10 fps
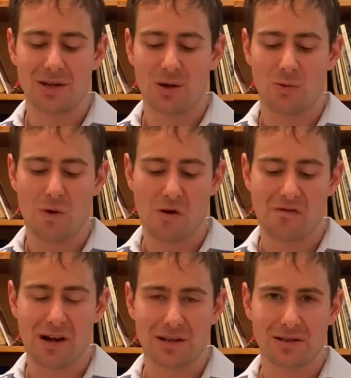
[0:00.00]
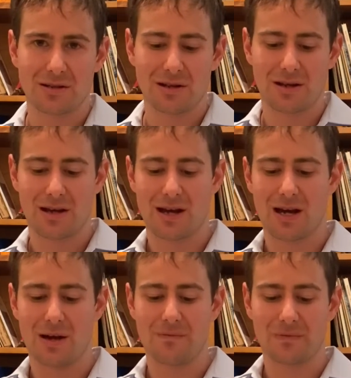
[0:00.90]
or well funded
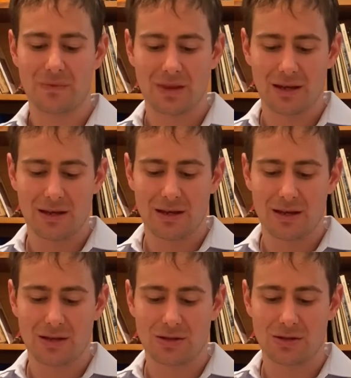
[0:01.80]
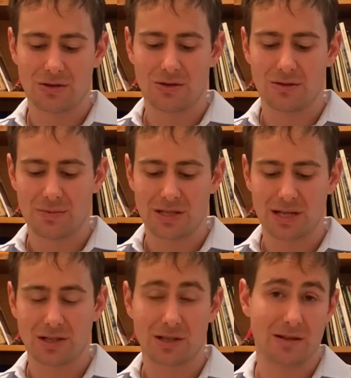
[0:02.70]
to
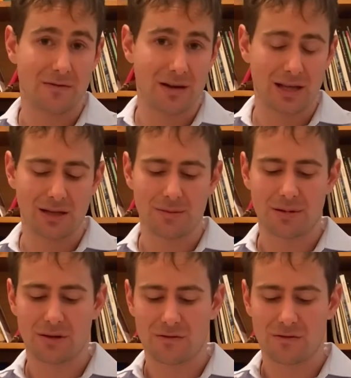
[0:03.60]
potentially develop